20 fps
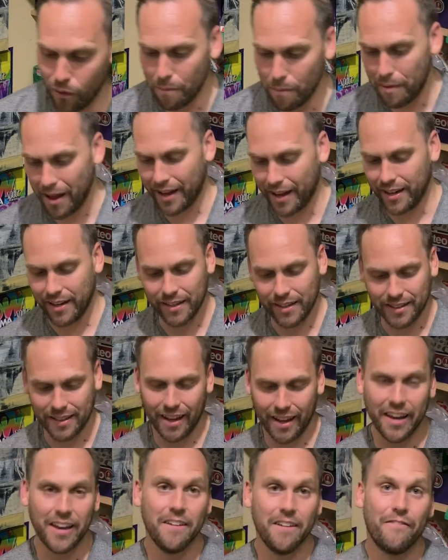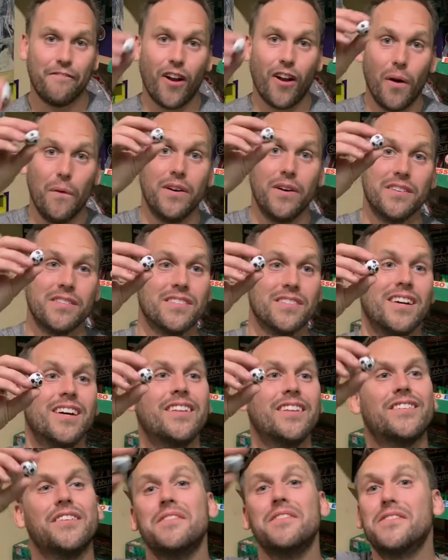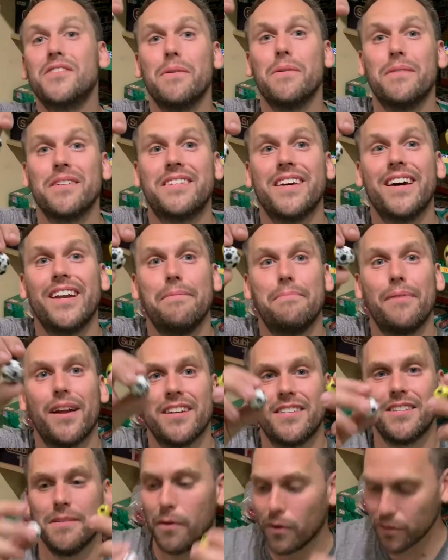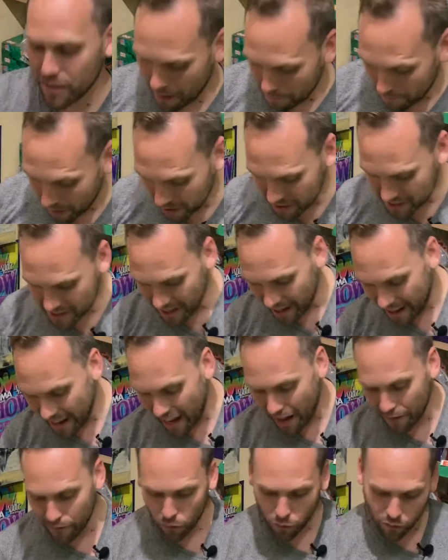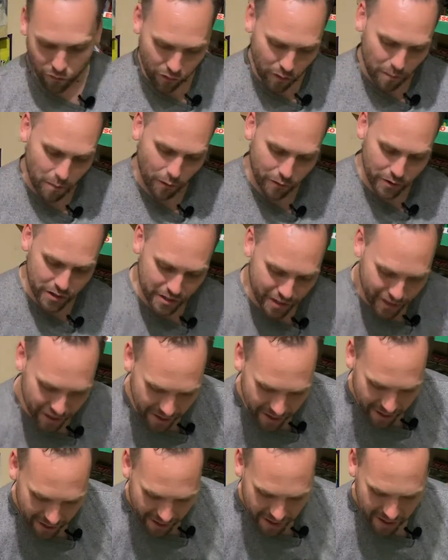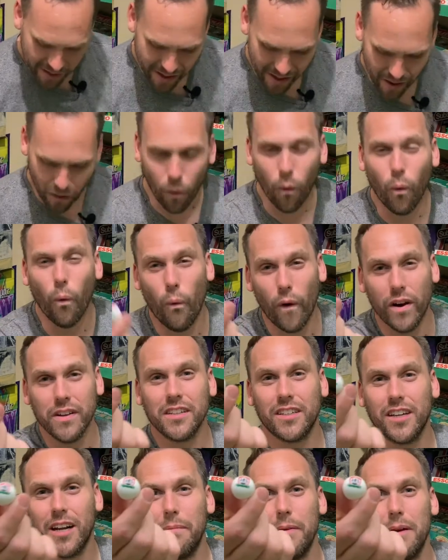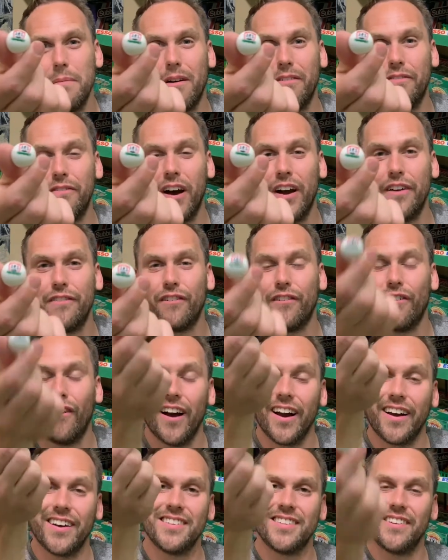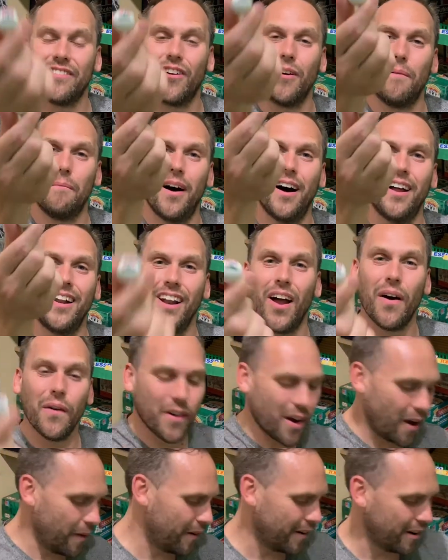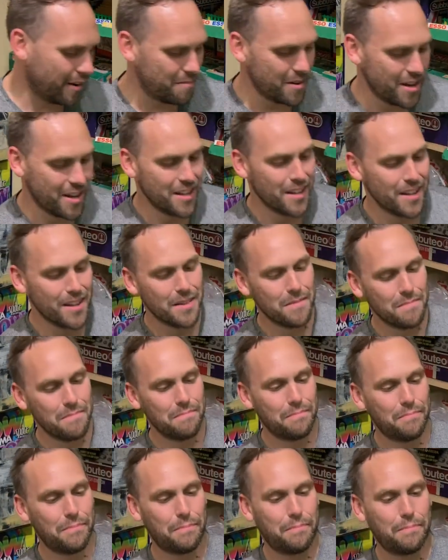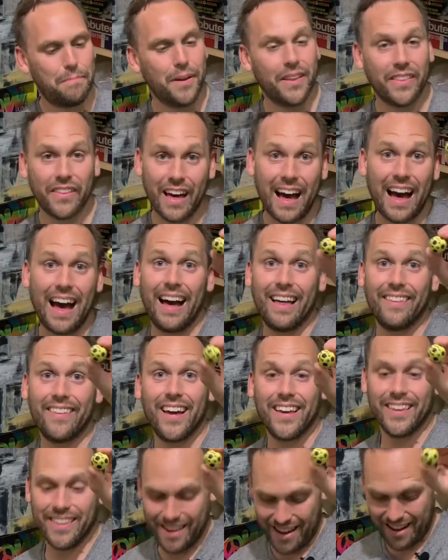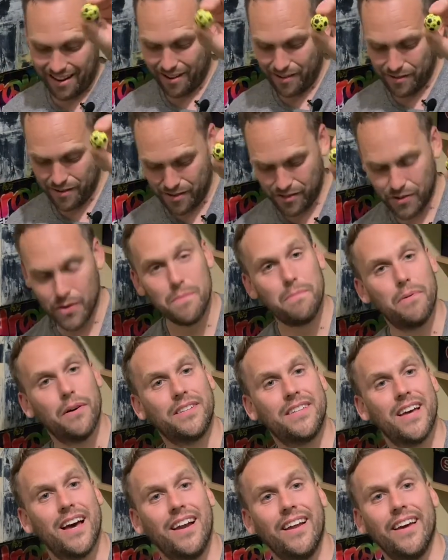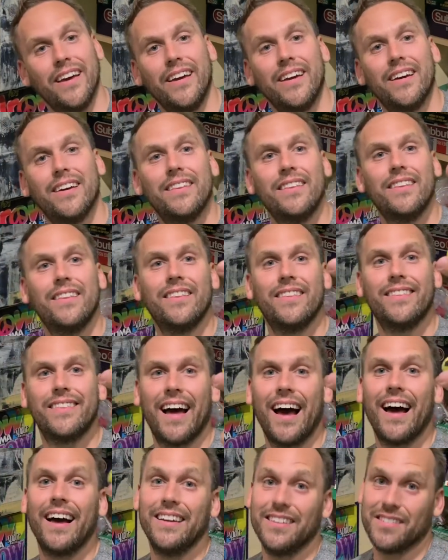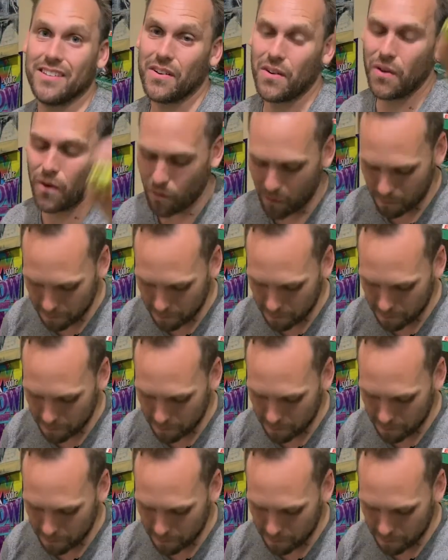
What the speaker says: them back in the day, floaters. Two super telly plastic balls. I must say, out of all of them, obviously, they're always gonna be my favorite, right? Because they've got my logo on them. But that yellow super telly, that is a cool